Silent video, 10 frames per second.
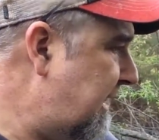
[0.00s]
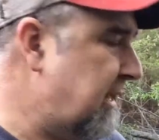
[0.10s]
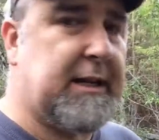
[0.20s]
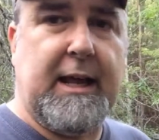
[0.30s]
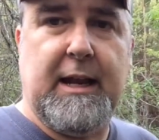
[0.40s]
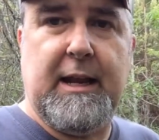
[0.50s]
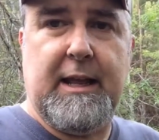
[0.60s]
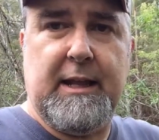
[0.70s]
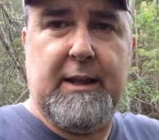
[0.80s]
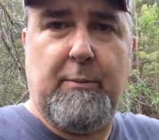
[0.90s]
That's letting
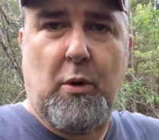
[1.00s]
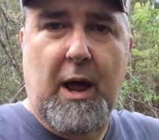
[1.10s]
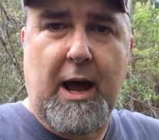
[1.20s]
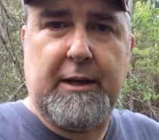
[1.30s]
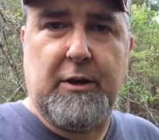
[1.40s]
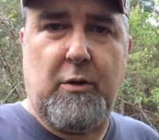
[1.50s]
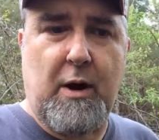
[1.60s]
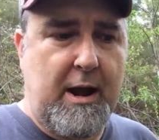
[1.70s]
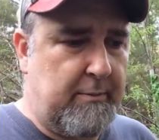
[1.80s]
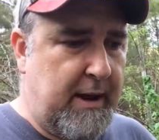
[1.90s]
more light to the
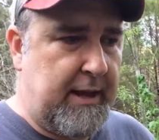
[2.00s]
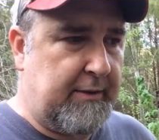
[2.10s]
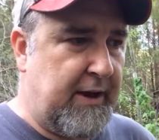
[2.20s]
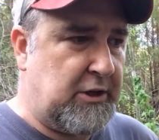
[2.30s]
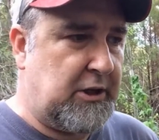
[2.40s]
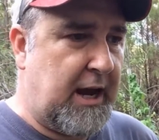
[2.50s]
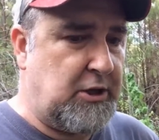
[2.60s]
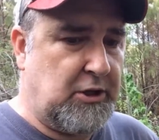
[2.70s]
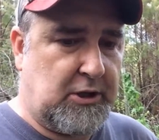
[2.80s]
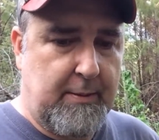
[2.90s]
ground. Man, the
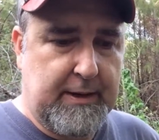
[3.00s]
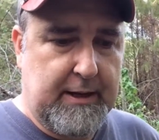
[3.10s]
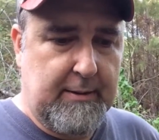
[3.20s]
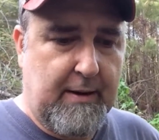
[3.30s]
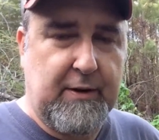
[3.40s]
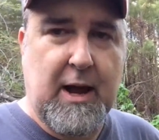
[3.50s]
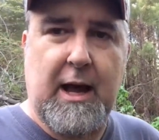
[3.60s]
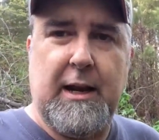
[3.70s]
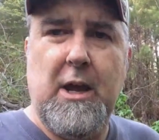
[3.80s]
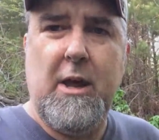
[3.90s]
vegetation's coming up. I've got